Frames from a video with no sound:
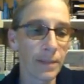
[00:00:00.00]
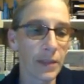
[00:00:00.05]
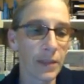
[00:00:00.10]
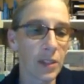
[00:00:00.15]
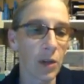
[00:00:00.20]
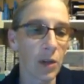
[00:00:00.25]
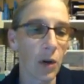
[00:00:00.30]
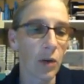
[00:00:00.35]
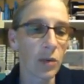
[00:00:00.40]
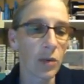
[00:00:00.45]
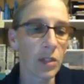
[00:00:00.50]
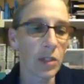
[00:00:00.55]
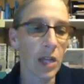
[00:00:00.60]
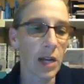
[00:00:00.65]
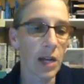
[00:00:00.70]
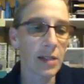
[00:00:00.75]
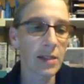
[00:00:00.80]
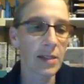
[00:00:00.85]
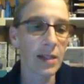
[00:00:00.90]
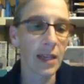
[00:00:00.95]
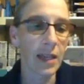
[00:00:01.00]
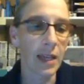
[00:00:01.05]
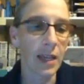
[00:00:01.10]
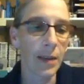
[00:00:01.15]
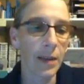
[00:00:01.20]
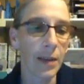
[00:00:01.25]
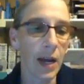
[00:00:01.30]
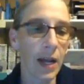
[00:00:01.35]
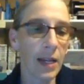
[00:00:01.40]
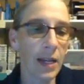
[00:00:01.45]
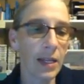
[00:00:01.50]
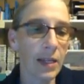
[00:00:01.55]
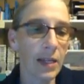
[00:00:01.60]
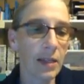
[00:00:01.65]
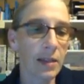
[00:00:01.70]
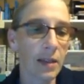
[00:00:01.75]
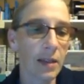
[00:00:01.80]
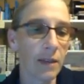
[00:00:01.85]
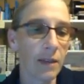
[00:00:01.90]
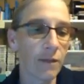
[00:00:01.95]
So ototoxic
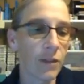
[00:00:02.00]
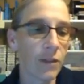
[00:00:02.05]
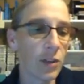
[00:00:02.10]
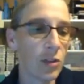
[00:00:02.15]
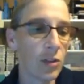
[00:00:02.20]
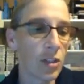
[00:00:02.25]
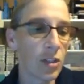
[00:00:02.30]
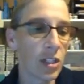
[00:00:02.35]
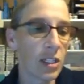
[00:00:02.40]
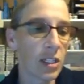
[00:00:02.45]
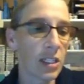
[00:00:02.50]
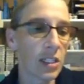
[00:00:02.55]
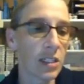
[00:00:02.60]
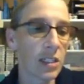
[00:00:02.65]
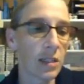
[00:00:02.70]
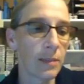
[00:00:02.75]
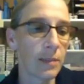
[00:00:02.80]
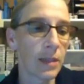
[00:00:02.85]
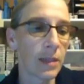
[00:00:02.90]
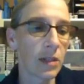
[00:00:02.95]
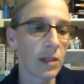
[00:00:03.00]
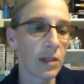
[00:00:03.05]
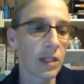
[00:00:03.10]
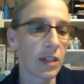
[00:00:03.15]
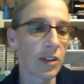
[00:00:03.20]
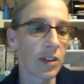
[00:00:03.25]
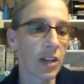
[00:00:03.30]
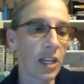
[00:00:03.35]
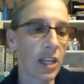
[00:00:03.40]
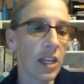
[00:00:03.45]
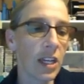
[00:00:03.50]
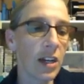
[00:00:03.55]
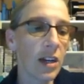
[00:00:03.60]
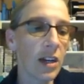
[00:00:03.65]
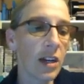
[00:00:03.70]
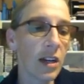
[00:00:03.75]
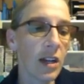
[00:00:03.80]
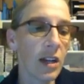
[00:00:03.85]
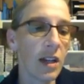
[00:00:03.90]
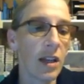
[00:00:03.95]
antibiotic infusion into the middle and inner
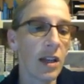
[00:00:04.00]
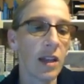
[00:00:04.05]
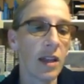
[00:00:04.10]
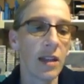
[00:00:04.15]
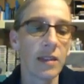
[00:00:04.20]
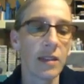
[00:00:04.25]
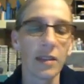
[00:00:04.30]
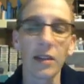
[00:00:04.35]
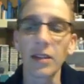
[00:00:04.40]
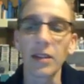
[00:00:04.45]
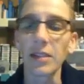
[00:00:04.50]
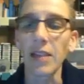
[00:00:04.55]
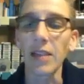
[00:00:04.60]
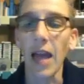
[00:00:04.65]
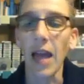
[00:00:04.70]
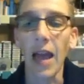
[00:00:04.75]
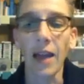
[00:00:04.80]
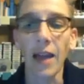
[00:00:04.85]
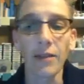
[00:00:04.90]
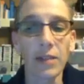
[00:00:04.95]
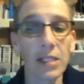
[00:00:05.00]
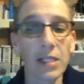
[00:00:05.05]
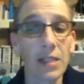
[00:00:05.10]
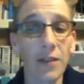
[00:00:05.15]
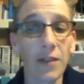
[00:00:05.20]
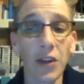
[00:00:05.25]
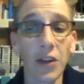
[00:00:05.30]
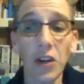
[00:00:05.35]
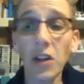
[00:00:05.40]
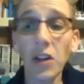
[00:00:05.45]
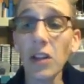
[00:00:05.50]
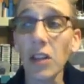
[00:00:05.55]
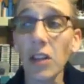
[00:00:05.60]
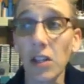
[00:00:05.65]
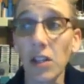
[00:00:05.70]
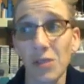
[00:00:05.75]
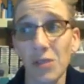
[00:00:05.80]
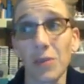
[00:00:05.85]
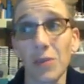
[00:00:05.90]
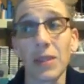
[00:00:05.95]
ear. There is a high risk of hearing
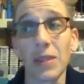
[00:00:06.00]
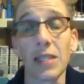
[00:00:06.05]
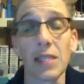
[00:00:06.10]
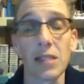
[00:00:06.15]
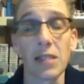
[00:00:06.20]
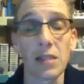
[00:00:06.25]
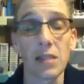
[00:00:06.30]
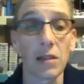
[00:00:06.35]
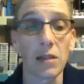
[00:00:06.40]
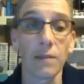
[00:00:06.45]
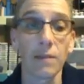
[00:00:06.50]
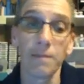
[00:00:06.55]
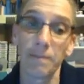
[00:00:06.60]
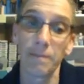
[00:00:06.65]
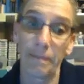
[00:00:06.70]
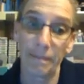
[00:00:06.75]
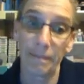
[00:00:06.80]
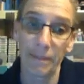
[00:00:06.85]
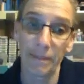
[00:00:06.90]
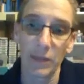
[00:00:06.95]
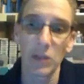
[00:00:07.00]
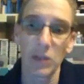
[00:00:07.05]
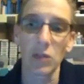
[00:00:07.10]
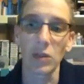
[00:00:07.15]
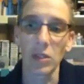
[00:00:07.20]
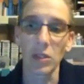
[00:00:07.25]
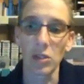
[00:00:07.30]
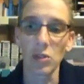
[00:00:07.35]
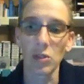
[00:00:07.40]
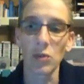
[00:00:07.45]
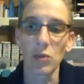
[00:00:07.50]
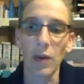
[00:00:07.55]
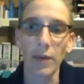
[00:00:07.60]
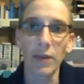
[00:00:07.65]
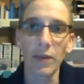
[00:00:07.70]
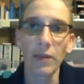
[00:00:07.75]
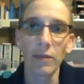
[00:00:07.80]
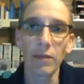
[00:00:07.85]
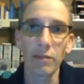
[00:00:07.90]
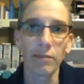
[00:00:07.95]
loss with this. So this is why
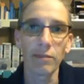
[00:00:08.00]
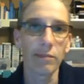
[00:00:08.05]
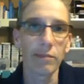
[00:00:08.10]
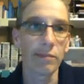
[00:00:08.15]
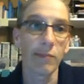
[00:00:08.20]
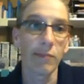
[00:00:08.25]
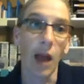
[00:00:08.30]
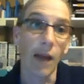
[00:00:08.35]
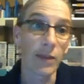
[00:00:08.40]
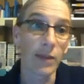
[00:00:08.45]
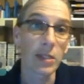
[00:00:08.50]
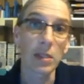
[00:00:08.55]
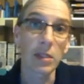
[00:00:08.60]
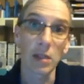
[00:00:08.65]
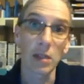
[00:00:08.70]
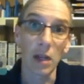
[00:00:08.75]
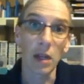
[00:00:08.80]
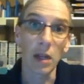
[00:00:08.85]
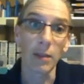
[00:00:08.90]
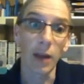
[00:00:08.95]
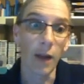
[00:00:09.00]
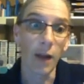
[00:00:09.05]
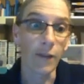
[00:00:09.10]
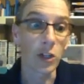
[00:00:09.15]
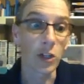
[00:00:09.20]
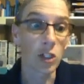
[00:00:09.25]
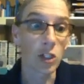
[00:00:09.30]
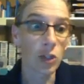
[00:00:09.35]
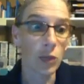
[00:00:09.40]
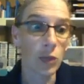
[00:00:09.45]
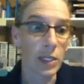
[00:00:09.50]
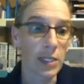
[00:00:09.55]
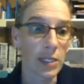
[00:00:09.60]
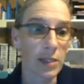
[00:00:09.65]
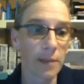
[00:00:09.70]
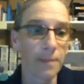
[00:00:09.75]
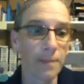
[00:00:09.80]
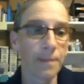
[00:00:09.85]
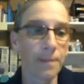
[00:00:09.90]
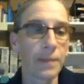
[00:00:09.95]
we obviously not going to be our first choice.